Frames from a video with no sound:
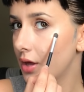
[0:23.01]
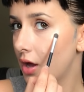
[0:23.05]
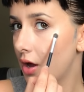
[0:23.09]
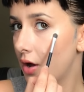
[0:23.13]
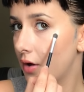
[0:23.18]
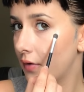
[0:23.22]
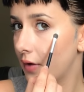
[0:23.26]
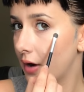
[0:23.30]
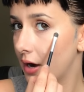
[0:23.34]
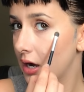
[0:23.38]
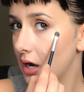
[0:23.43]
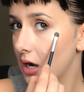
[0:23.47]

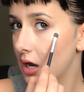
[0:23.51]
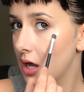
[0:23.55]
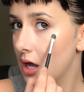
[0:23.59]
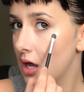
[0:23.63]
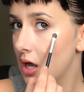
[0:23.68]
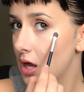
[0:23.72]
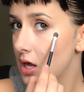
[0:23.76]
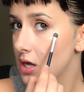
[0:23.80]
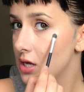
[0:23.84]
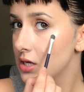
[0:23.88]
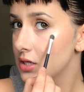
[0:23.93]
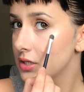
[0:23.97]
Alright,
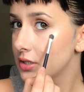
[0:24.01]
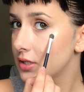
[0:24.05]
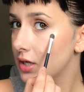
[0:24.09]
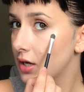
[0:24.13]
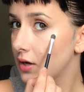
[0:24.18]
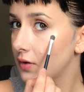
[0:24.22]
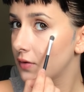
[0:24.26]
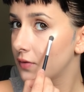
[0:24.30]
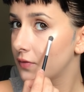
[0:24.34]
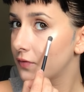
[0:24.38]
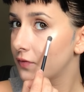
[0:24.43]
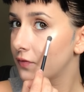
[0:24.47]

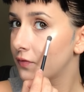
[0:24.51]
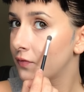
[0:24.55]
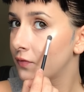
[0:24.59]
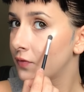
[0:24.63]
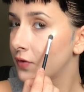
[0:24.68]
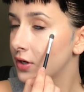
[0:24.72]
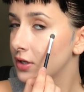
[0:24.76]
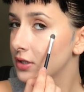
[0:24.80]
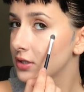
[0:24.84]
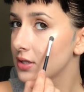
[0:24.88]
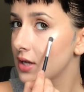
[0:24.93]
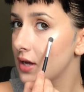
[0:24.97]
so
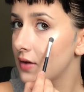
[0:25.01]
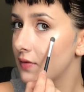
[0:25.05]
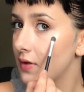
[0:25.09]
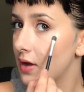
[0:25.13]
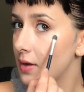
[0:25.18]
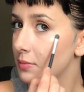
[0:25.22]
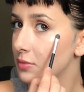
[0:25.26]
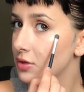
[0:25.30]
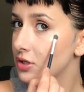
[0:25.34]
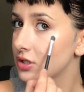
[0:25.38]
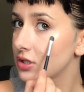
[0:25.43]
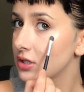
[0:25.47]
first off,
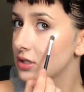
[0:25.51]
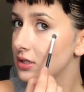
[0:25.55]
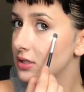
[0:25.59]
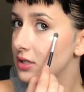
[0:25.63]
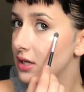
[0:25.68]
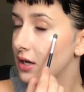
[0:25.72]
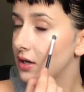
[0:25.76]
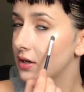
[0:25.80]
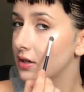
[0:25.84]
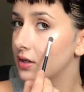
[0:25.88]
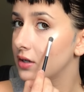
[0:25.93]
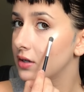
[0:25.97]
I'm just going to
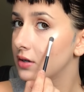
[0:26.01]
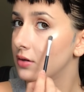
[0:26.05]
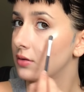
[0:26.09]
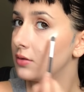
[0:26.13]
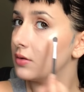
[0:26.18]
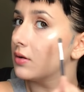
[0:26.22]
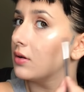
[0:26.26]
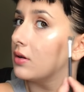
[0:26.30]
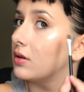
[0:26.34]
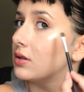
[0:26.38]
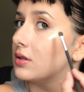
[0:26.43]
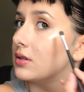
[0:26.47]
tell you,
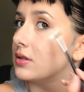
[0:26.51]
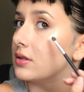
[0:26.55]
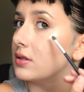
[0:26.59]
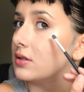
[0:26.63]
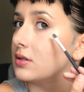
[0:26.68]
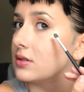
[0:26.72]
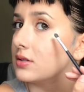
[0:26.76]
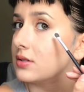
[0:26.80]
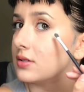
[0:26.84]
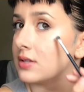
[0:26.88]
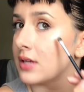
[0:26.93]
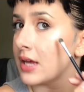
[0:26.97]

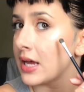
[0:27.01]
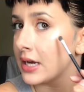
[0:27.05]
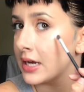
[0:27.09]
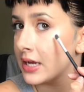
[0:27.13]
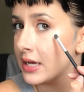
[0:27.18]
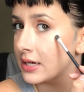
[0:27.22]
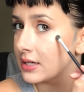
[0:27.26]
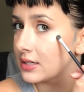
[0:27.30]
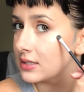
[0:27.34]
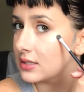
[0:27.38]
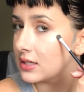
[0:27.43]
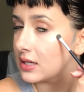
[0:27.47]

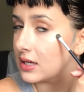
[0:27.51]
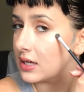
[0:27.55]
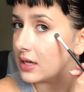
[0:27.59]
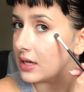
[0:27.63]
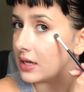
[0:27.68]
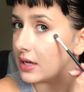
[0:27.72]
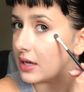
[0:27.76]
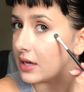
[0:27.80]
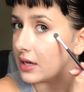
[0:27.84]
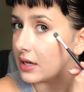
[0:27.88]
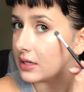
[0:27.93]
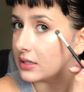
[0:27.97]
Xanax
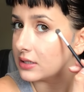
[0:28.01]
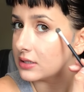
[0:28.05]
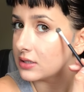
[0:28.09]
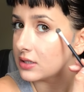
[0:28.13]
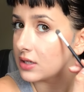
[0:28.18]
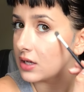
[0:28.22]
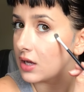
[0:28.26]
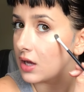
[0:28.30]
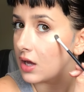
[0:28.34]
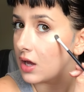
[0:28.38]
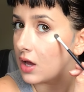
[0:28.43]
is